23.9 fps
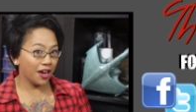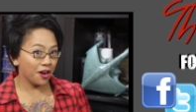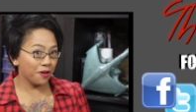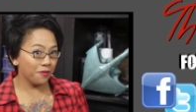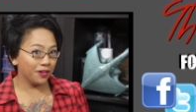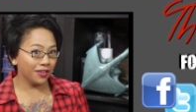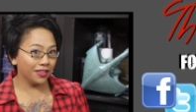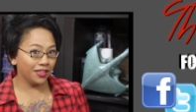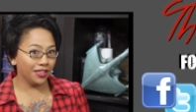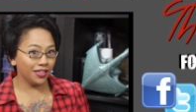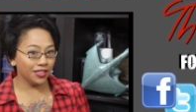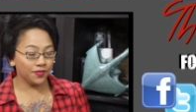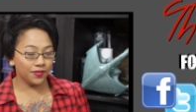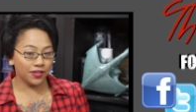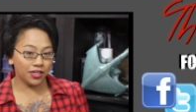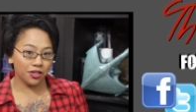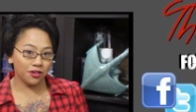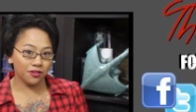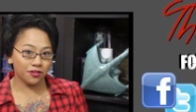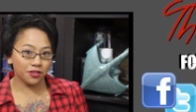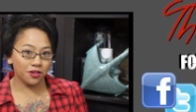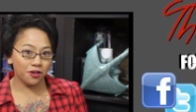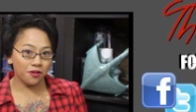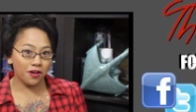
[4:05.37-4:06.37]
there when these
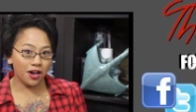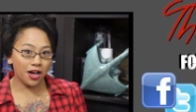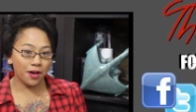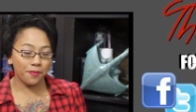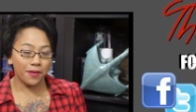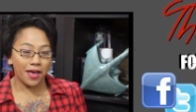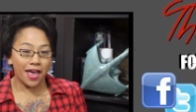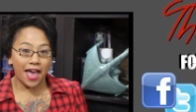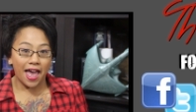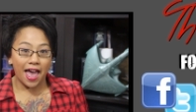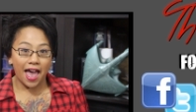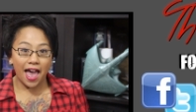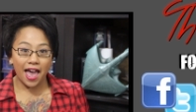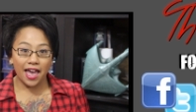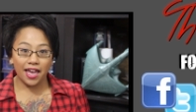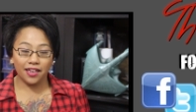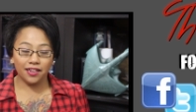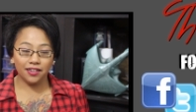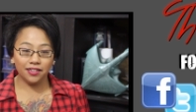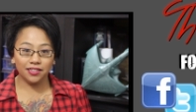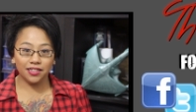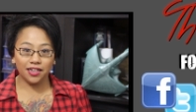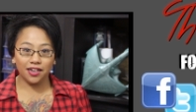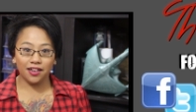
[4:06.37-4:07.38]
videos go up,
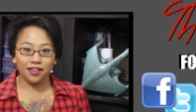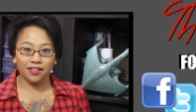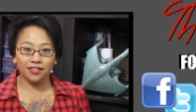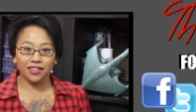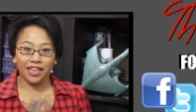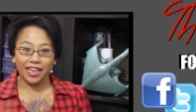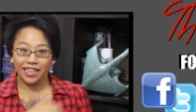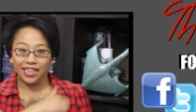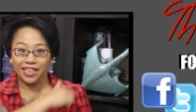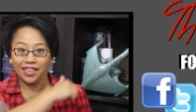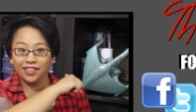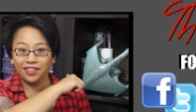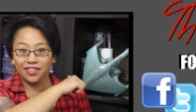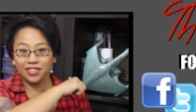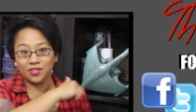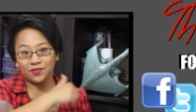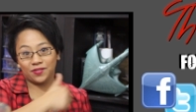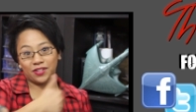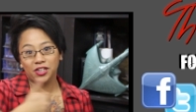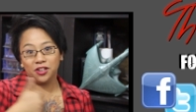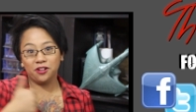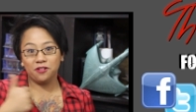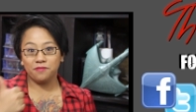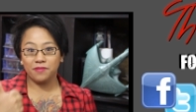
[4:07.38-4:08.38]
and liking this
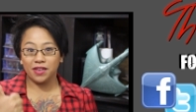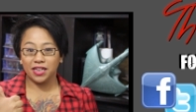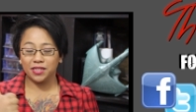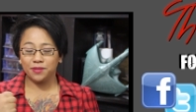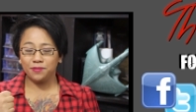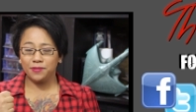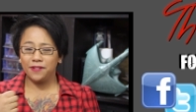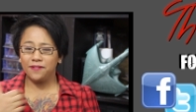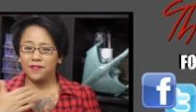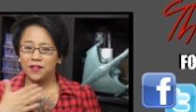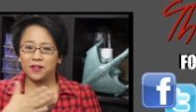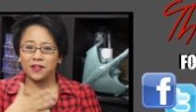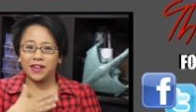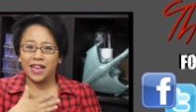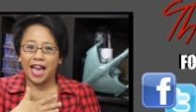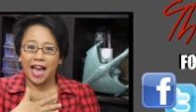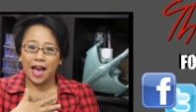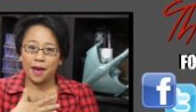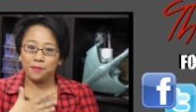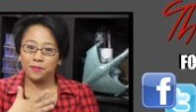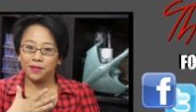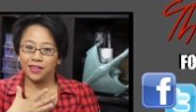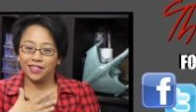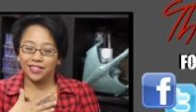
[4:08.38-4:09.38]
video makes me very
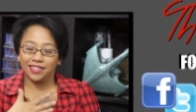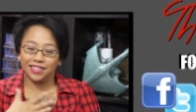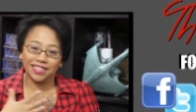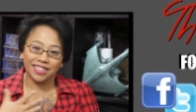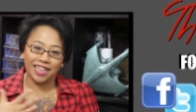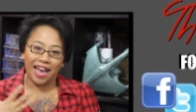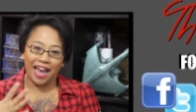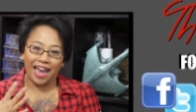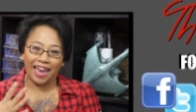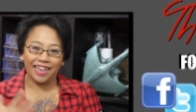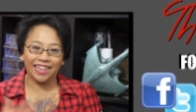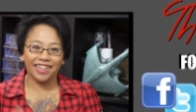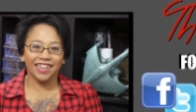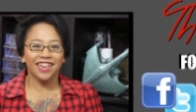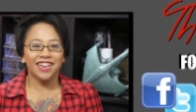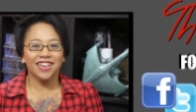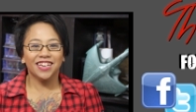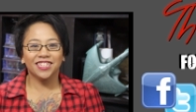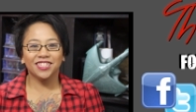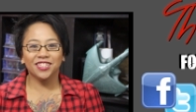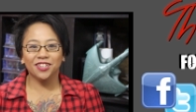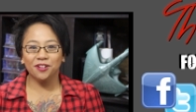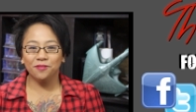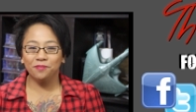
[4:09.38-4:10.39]
happy inside,
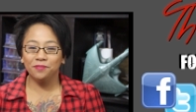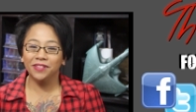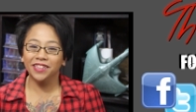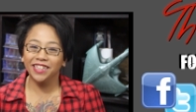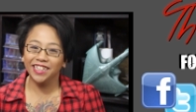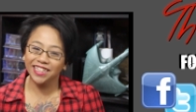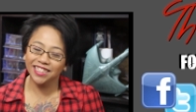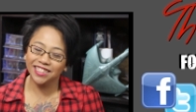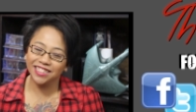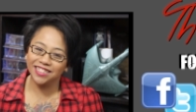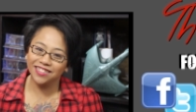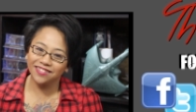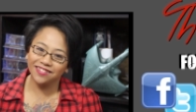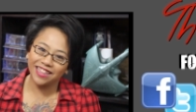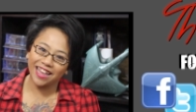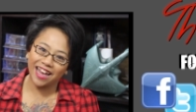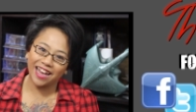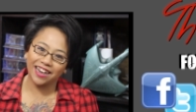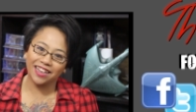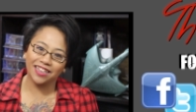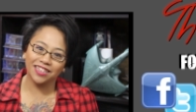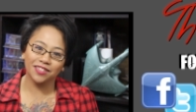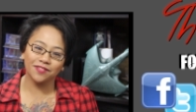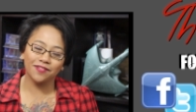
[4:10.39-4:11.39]
so please do
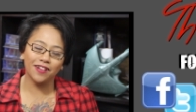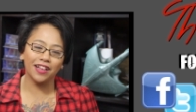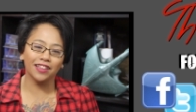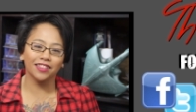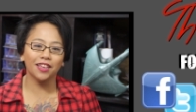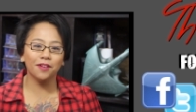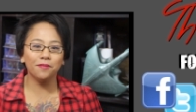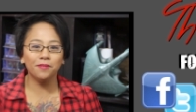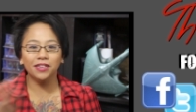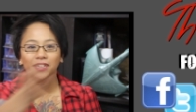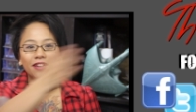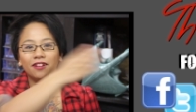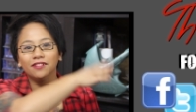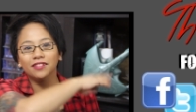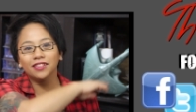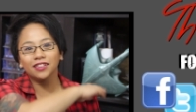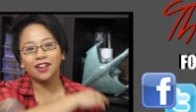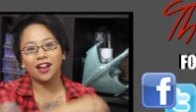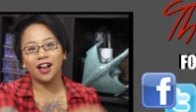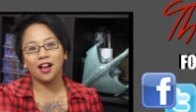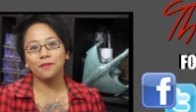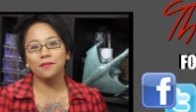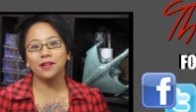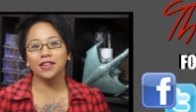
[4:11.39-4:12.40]
that as well. Let me know in the
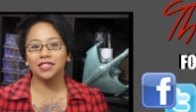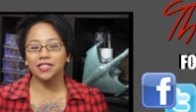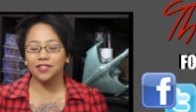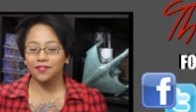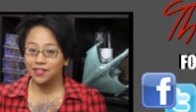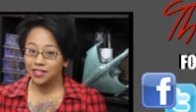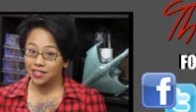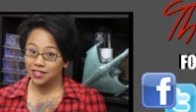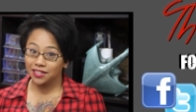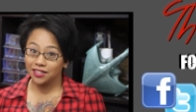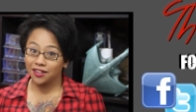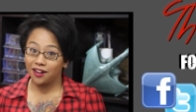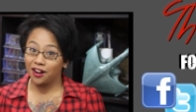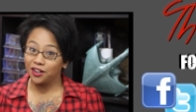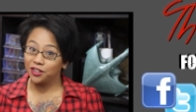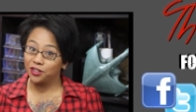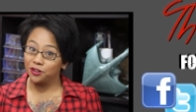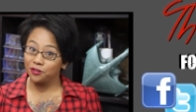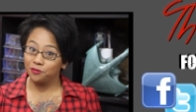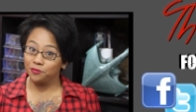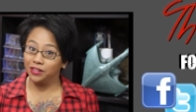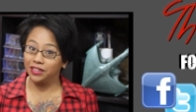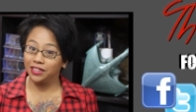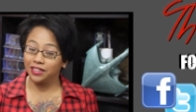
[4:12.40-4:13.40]
comments if this is a card
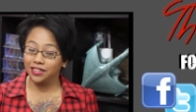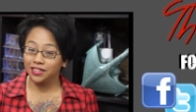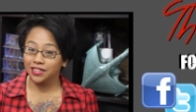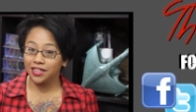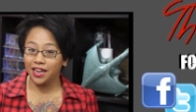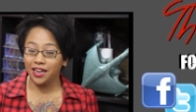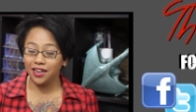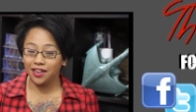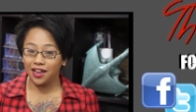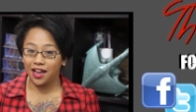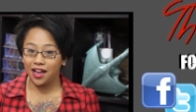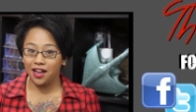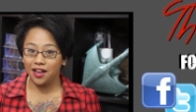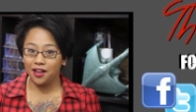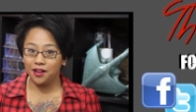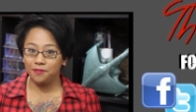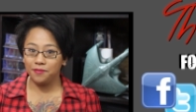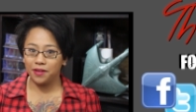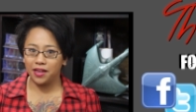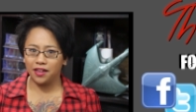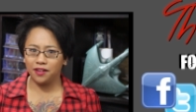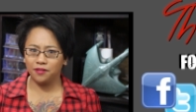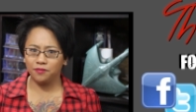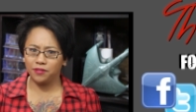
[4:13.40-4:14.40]
you're willing to take,
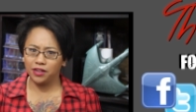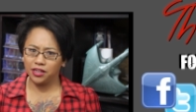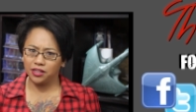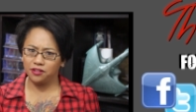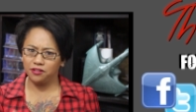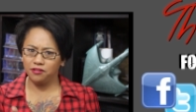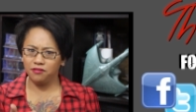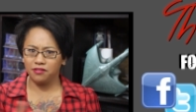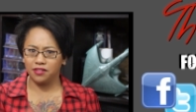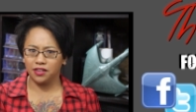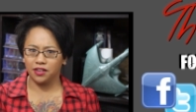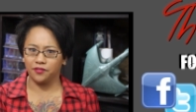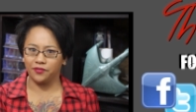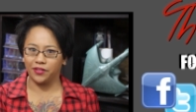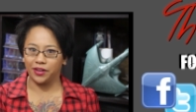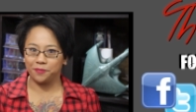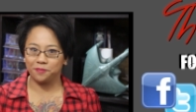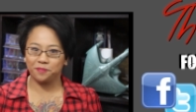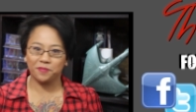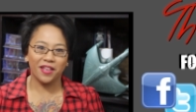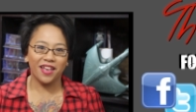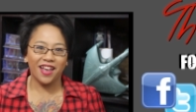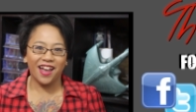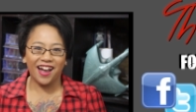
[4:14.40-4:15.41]
and what you think of it.
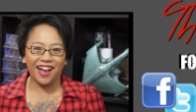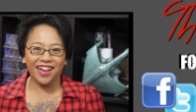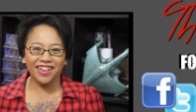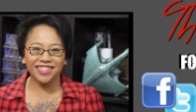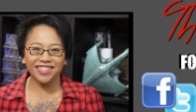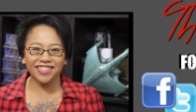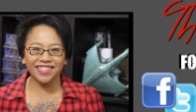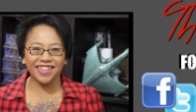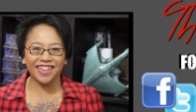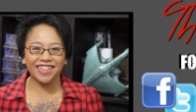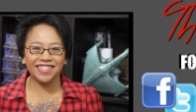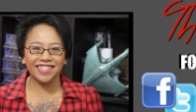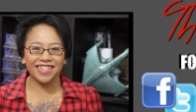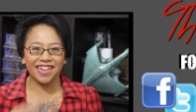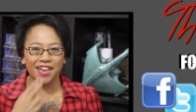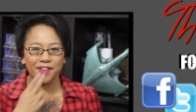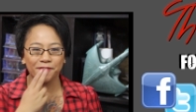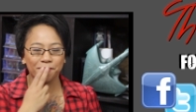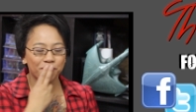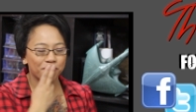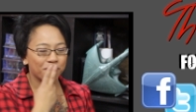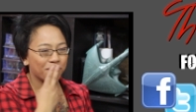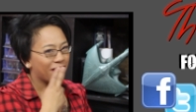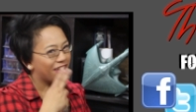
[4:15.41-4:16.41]
Until next
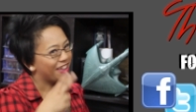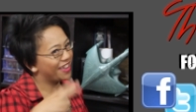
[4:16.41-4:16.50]
time,